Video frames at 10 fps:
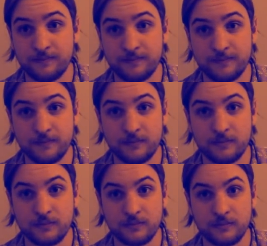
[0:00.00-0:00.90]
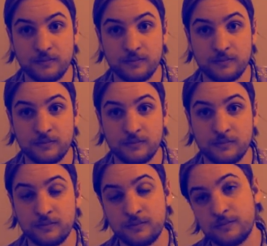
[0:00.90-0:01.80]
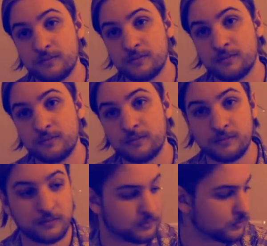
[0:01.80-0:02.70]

This person isn't speaking.